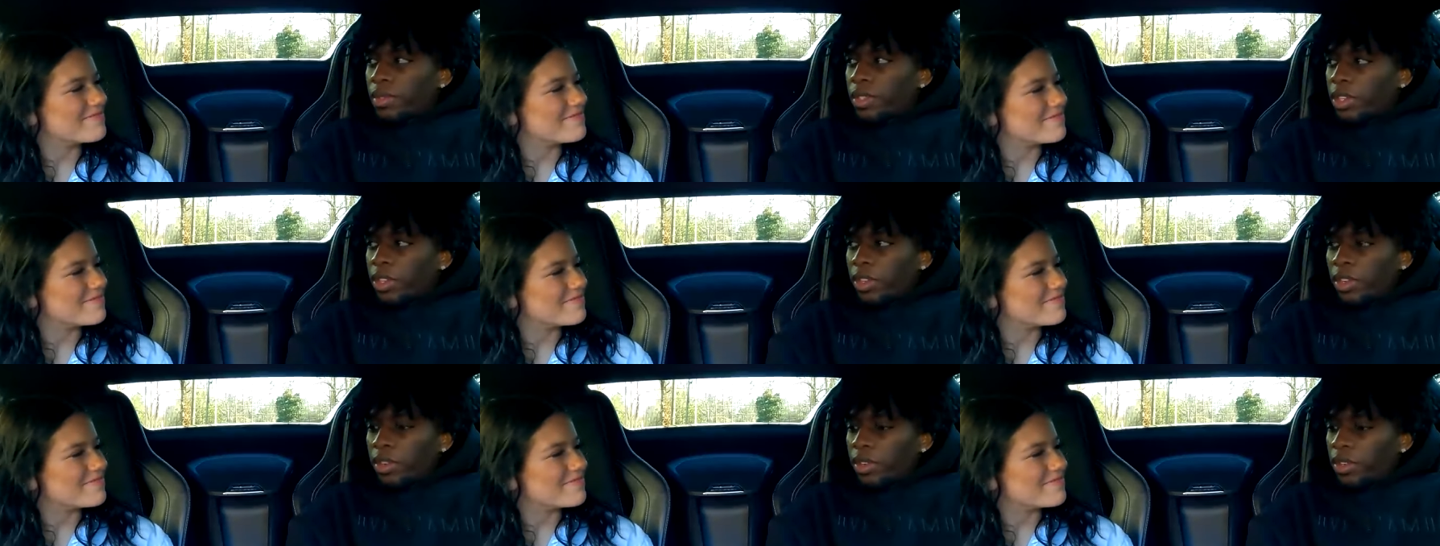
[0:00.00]
Speaker 1: So
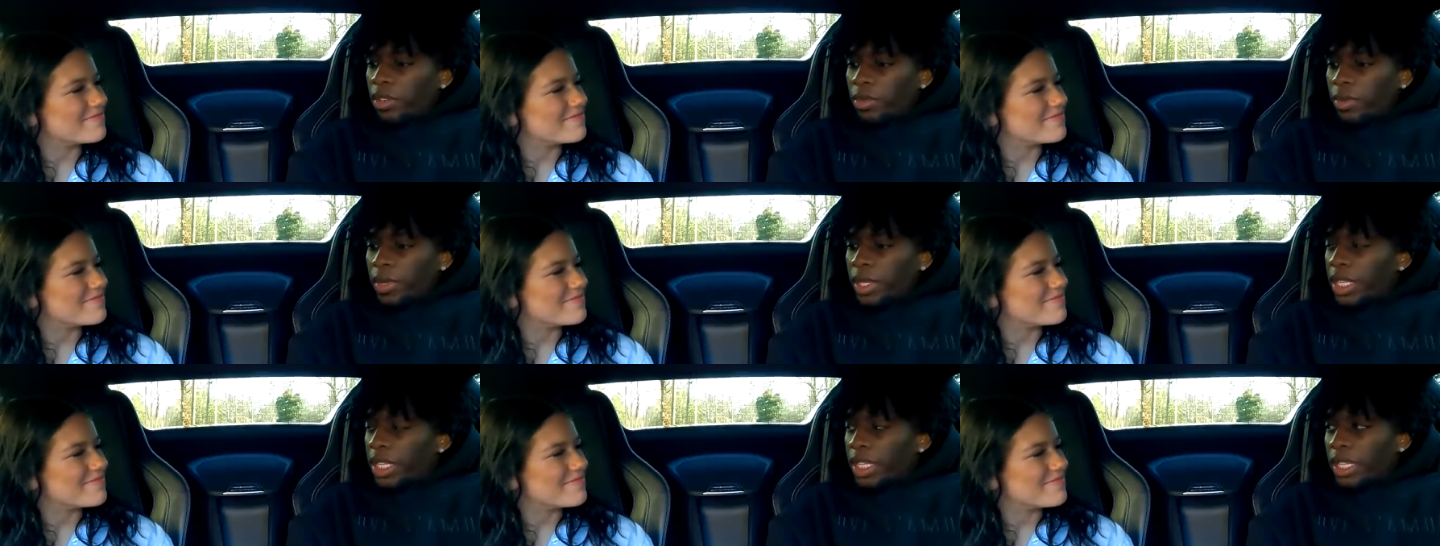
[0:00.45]
you don't do
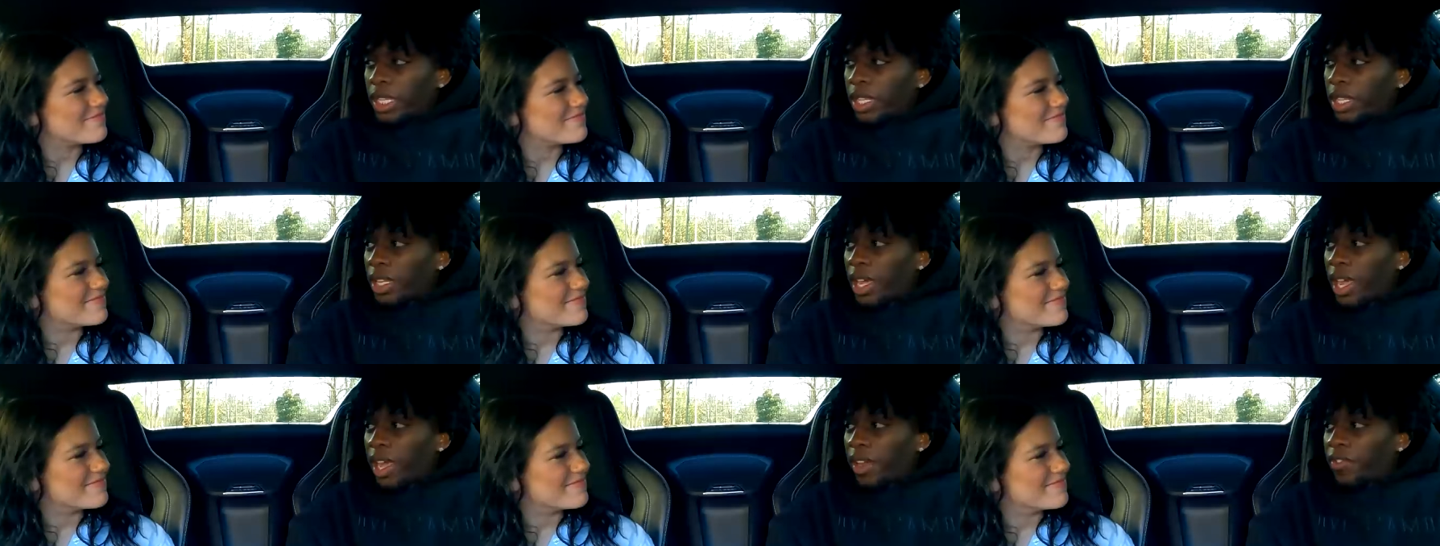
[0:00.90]

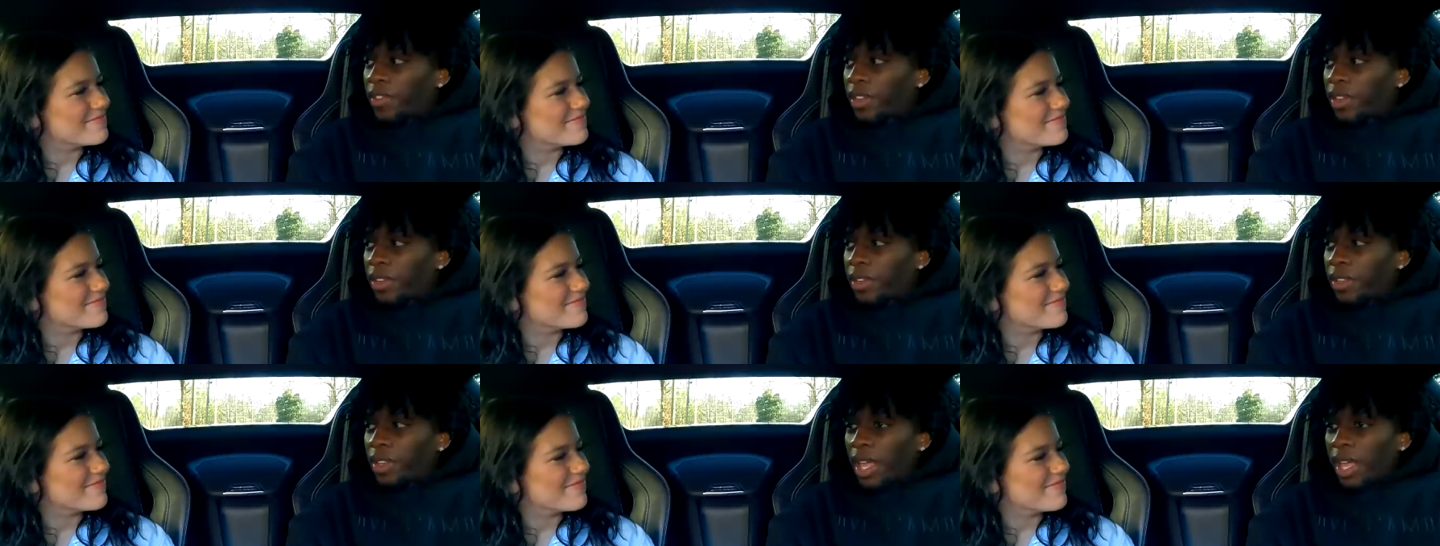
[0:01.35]
anything after,
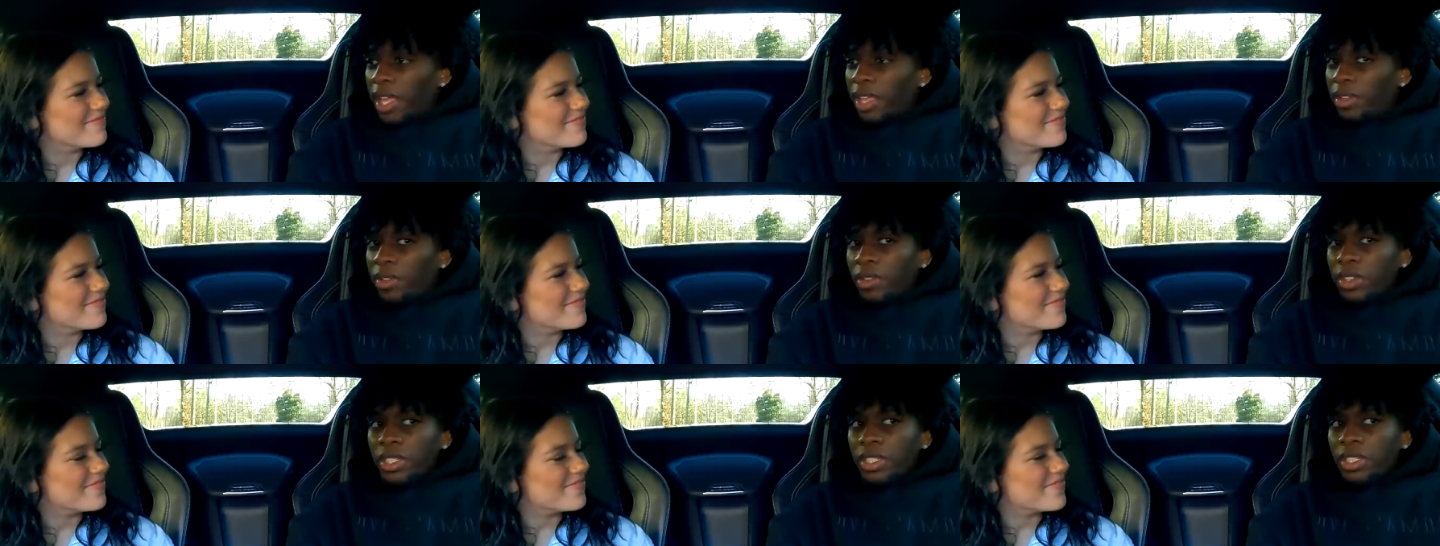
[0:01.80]
like
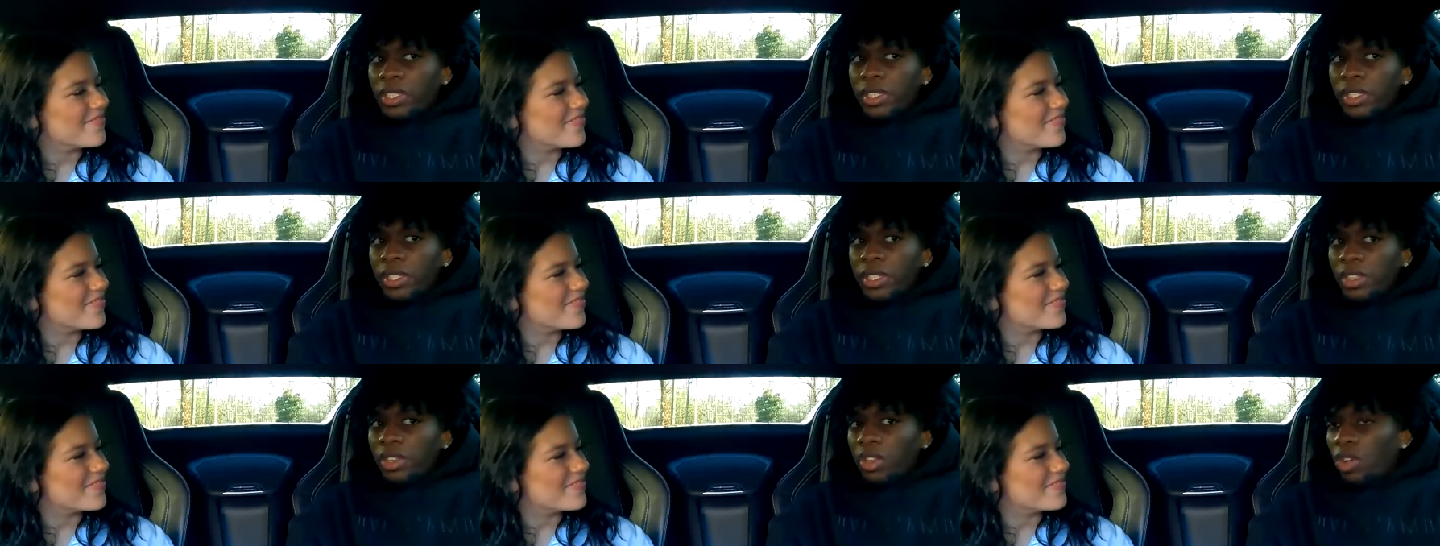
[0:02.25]
you
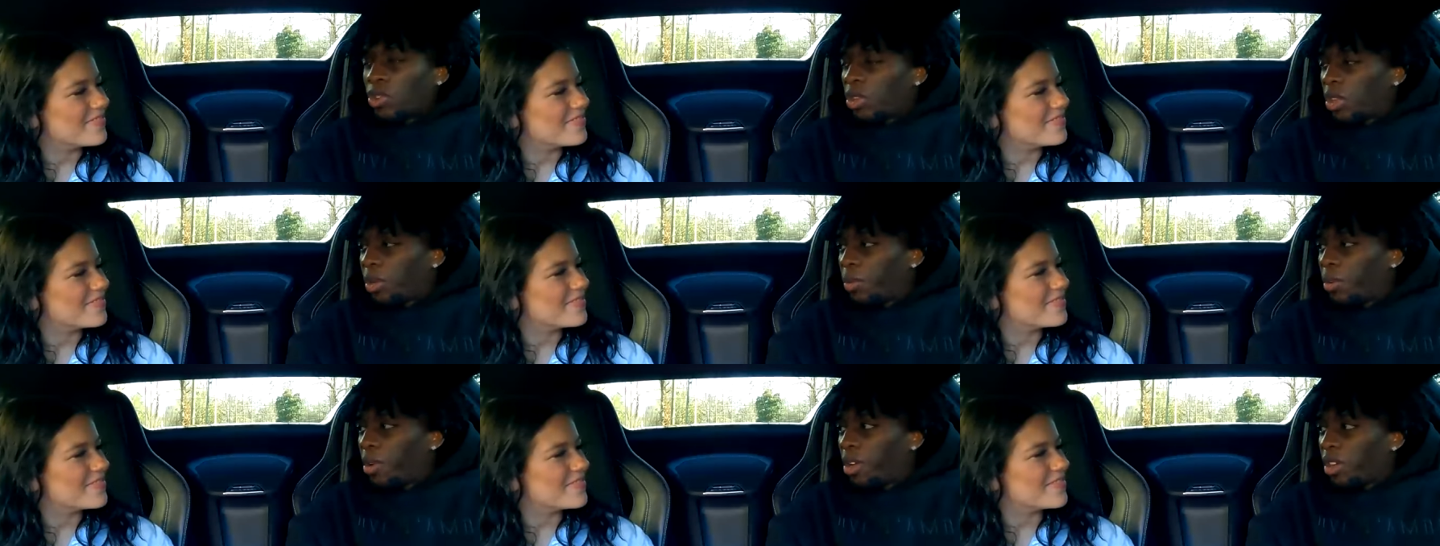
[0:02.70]
just go to
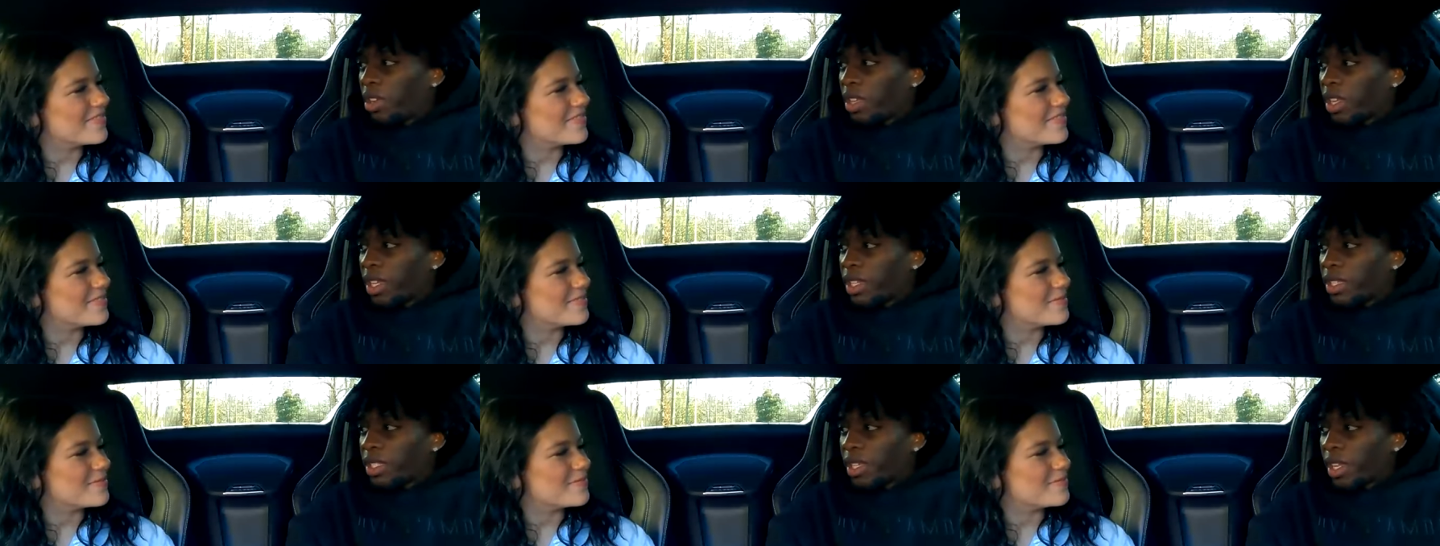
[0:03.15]
the mall and
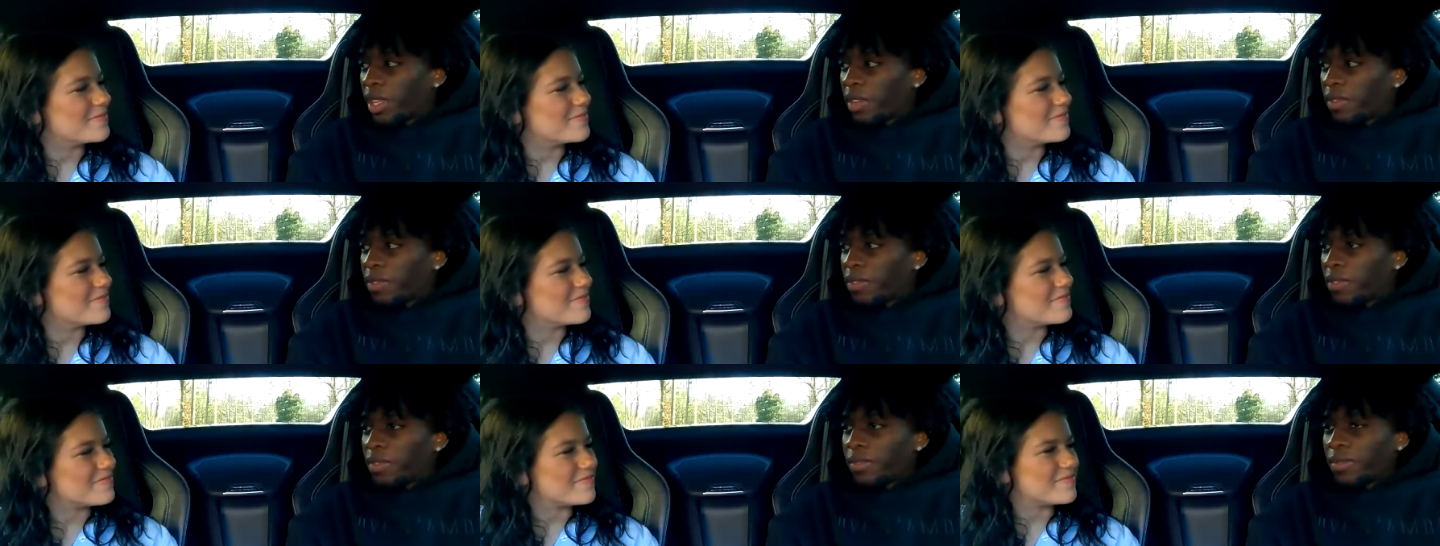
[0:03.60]
get stuff.